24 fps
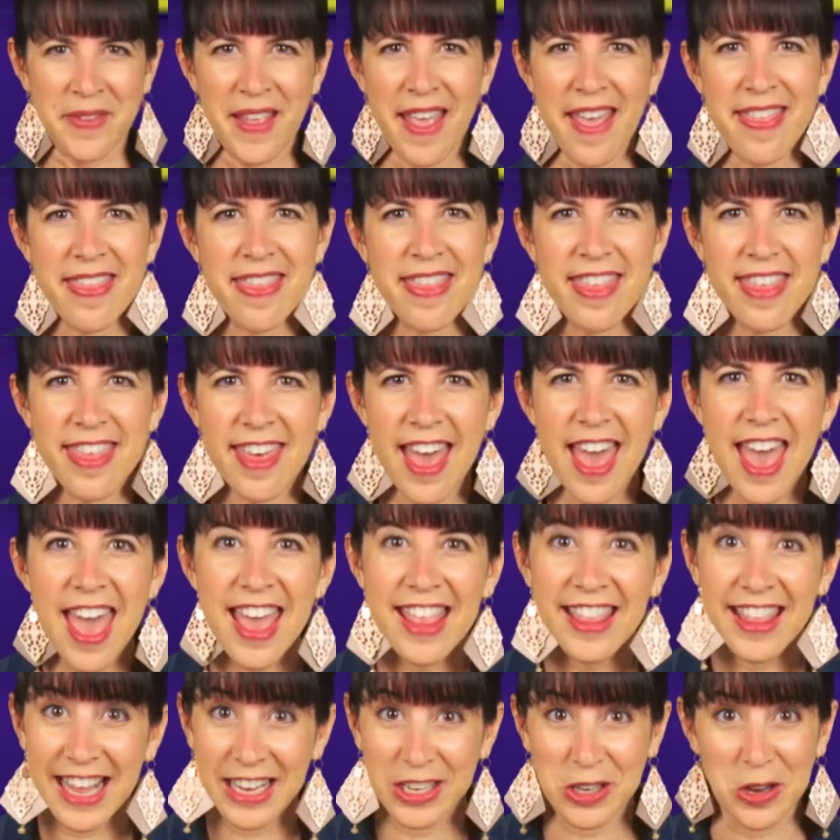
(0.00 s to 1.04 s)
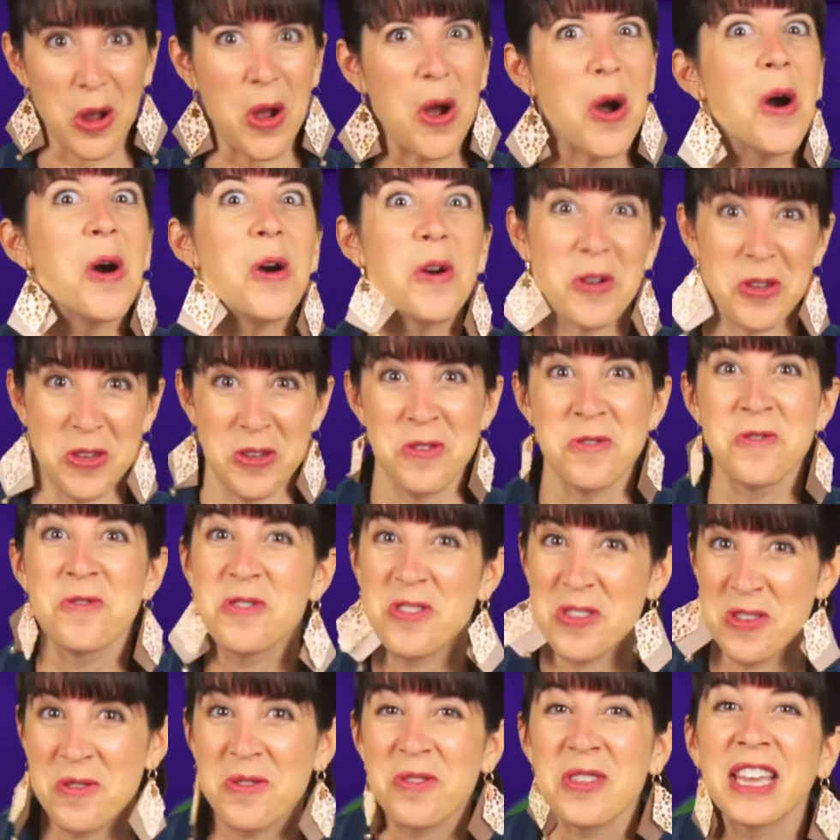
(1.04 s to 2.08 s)
And then they said, "Oh,
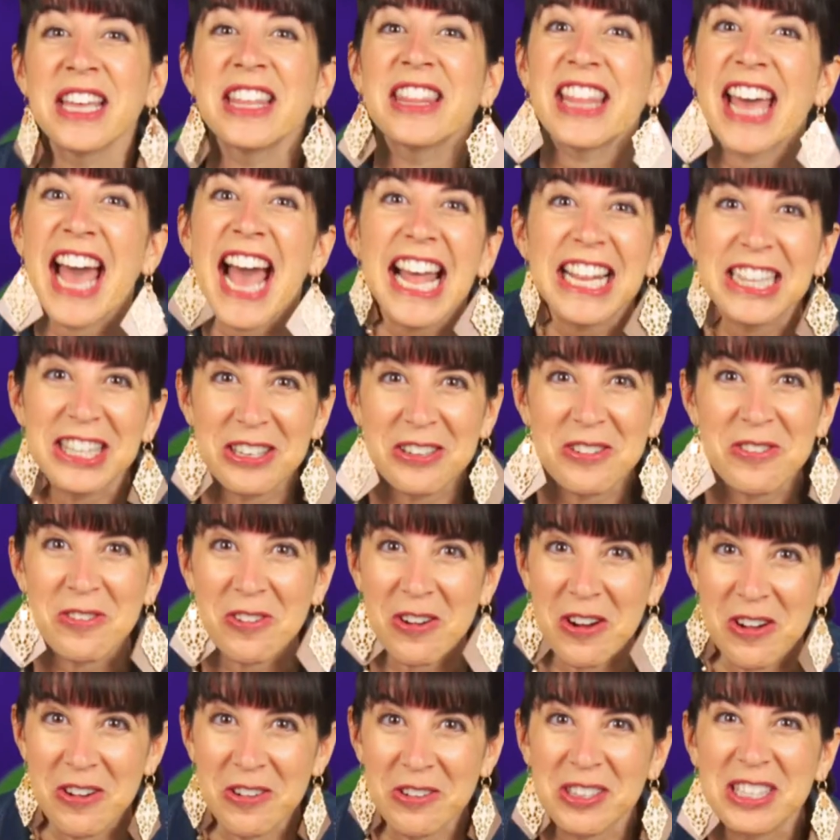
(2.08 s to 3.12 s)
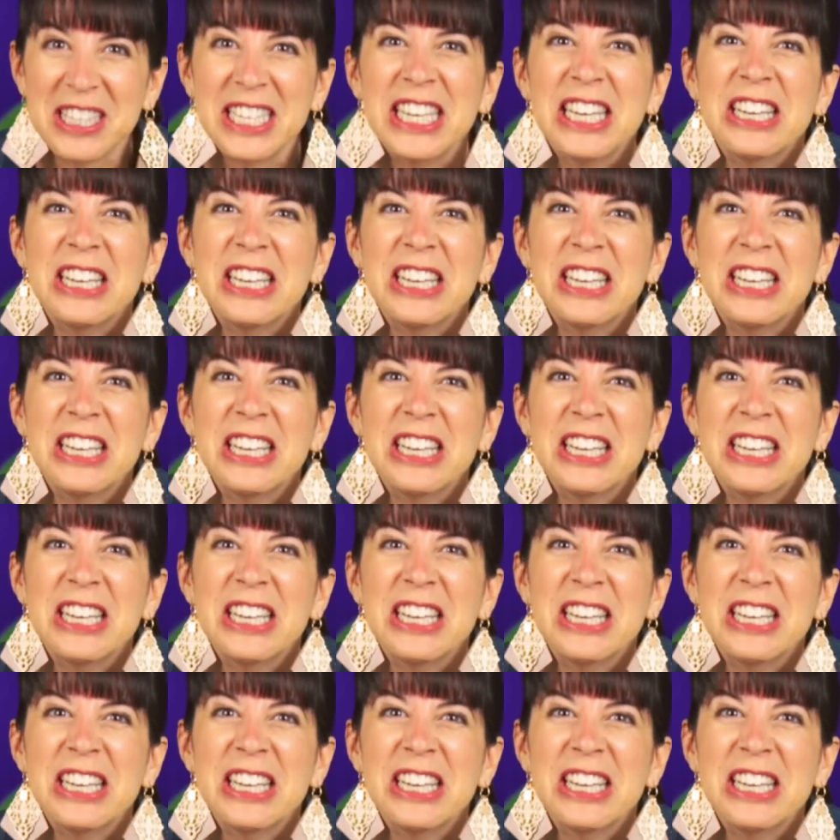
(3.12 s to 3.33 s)
you think that's gross?